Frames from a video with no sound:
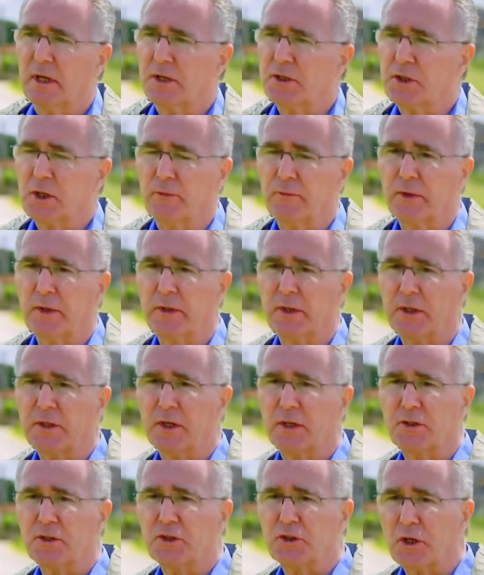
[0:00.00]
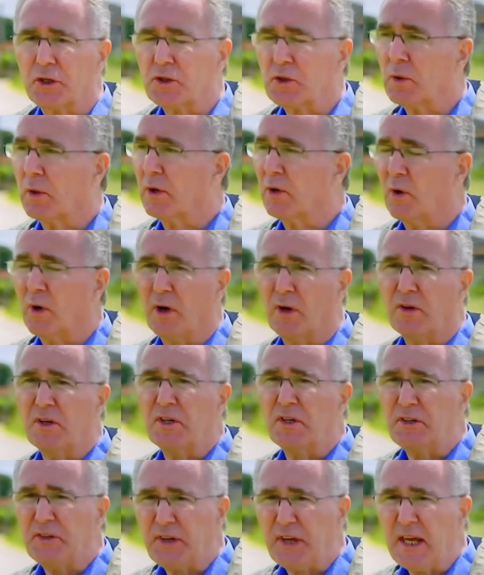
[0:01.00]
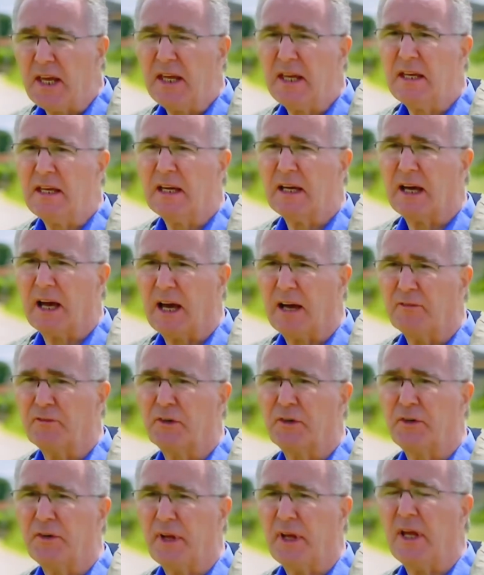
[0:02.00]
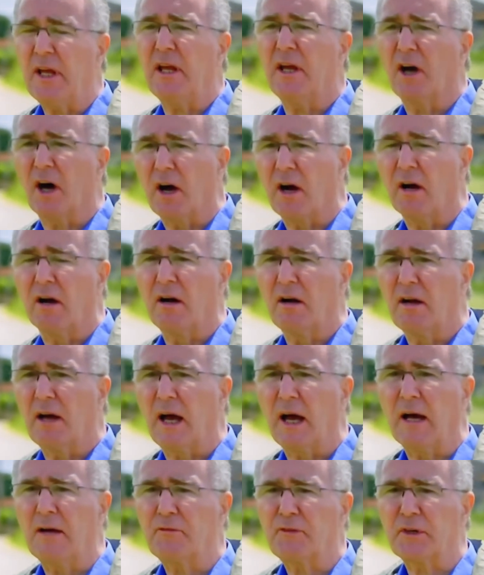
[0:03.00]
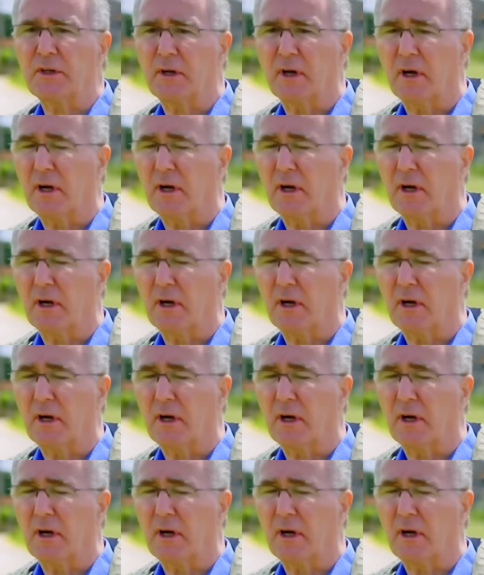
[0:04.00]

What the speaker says: something that is just going on day after day, hour after